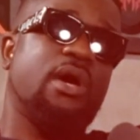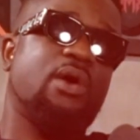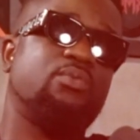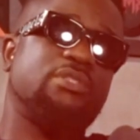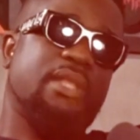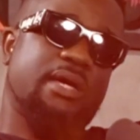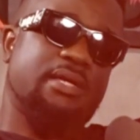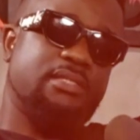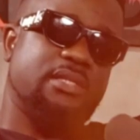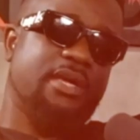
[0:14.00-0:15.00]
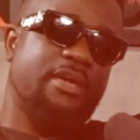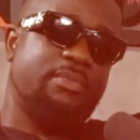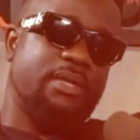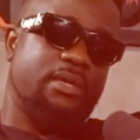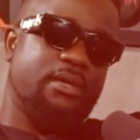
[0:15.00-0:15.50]
I was lucky she gave
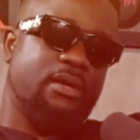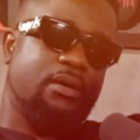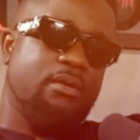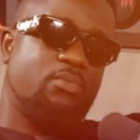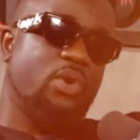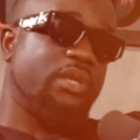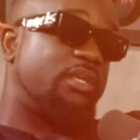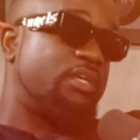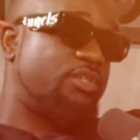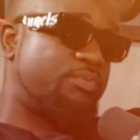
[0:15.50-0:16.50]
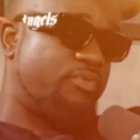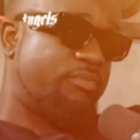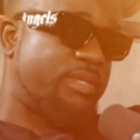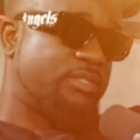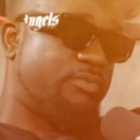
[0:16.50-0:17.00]
me 1 year to prove
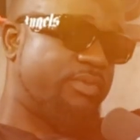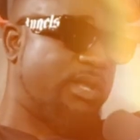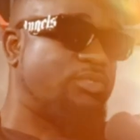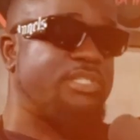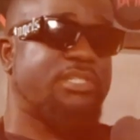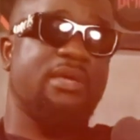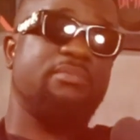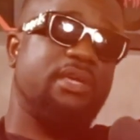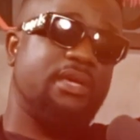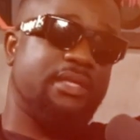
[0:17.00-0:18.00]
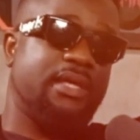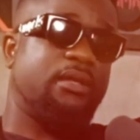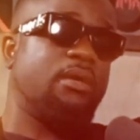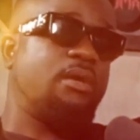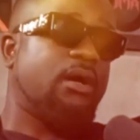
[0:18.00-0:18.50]
myself. And that was the same year that
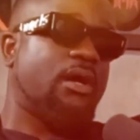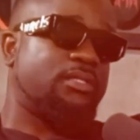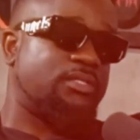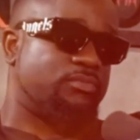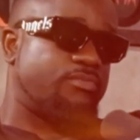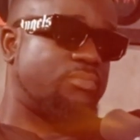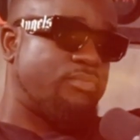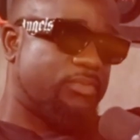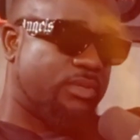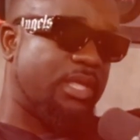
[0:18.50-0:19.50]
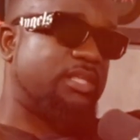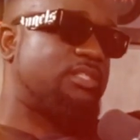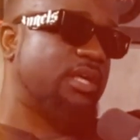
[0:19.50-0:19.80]
things